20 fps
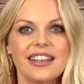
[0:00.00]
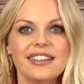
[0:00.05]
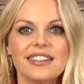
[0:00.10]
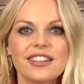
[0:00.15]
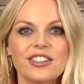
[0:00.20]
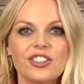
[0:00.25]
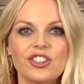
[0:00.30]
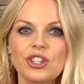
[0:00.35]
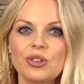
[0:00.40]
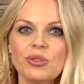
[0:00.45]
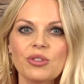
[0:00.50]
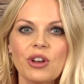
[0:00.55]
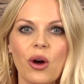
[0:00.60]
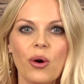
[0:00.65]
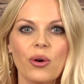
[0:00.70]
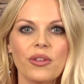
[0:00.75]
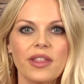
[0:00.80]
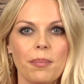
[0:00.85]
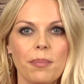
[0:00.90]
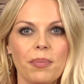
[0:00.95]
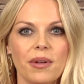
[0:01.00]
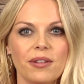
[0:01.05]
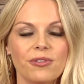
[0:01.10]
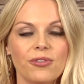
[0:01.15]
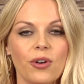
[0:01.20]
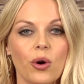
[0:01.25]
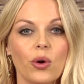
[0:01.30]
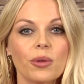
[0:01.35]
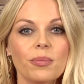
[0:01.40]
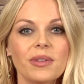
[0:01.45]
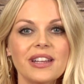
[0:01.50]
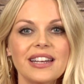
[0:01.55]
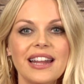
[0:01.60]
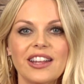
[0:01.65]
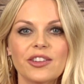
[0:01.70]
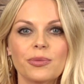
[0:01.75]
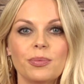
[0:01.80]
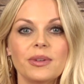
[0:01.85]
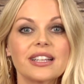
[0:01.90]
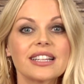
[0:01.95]
Did you know that Benfotiamine
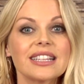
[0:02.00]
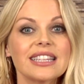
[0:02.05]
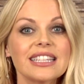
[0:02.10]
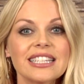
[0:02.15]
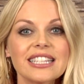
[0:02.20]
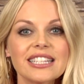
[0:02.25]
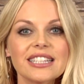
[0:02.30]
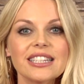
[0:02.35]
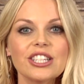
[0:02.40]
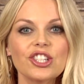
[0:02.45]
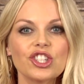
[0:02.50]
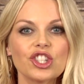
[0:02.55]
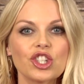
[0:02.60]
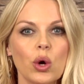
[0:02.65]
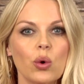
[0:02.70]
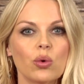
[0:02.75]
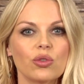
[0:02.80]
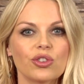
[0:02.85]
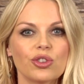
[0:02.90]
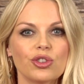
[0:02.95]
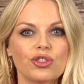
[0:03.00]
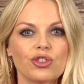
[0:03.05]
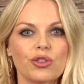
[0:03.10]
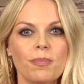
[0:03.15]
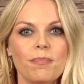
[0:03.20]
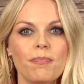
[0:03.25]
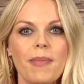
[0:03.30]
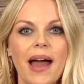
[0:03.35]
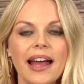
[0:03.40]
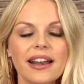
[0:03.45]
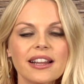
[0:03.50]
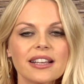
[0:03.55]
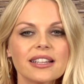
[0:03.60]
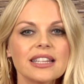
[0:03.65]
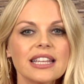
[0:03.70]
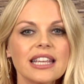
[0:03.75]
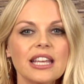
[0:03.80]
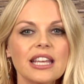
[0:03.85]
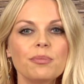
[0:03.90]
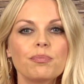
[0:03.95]
has been clinically shown to
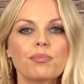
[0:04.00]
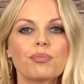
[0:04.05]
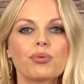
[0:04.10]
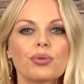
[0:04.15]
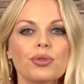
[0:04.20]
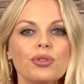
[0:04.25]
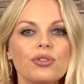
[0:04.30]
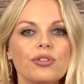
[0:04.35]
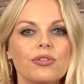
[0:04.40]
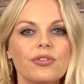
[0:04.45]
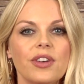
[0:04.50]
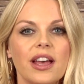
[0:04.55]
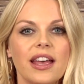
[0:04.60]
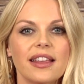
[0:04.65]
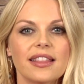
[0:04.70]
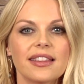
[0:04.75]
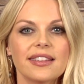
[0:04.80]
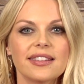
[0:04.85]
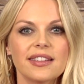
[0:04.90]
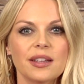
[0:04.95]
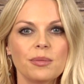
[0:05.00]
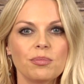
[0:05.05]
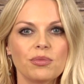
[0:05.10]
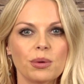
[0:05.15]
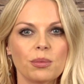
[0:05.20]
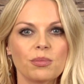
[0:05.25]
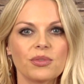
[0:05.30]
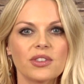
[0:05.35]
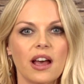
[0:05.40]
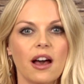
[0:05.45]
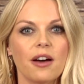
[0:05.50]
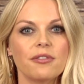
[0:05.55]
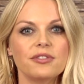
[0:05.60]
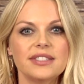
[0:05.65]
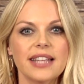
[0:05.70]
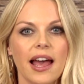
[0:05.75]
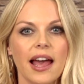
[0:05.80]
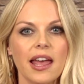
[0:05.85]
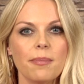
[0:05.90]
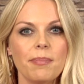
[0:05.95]
dramatically improve the symptoms
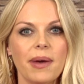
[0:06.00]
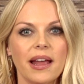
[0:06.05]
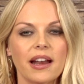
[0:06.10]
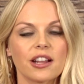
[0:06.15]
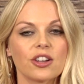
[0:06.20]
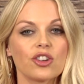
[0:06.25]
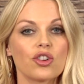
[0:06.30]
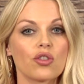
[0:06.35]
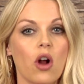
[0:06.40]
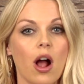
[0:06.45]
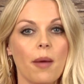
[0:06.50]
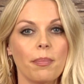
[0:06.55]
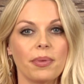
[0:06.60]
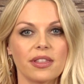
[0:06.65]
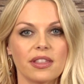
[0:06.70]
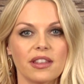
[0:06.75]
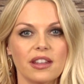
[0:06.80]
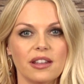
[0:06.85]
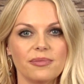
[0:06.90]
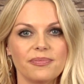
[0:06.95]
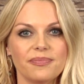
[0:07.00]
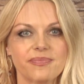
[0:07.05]
of diabetic neuropathy?